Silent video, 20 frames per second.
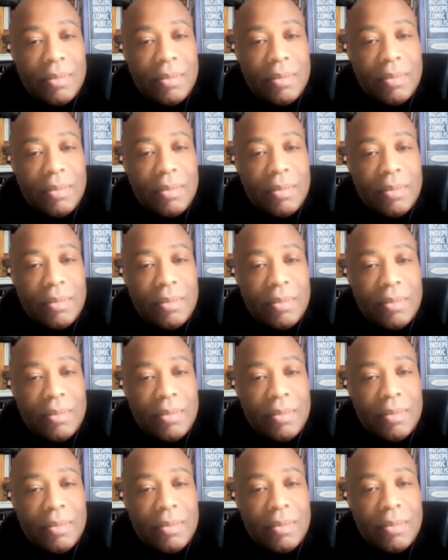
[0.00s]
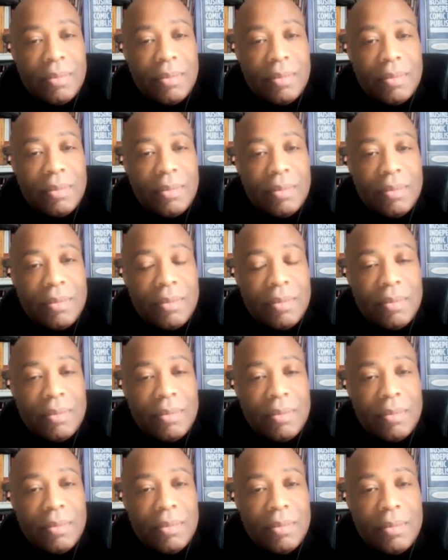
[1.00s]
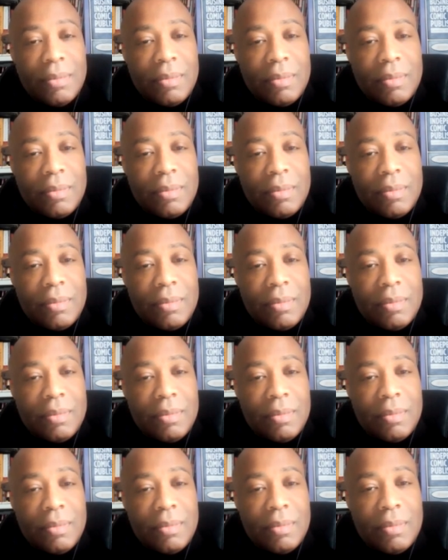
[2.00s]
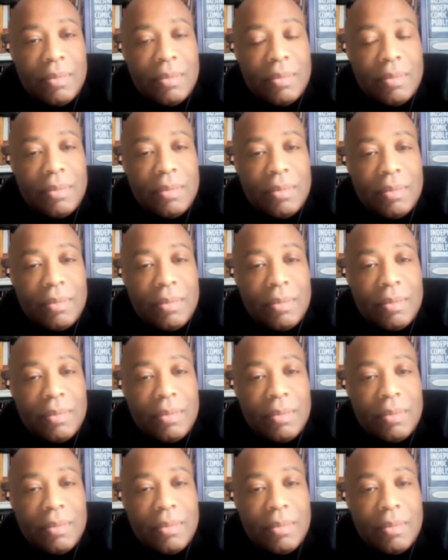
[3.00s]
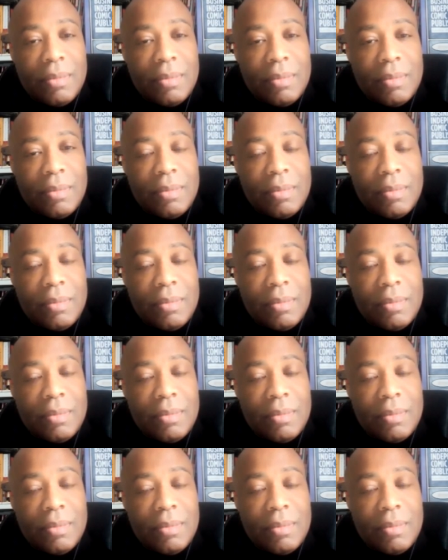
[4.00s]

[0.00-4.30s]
(not speaking)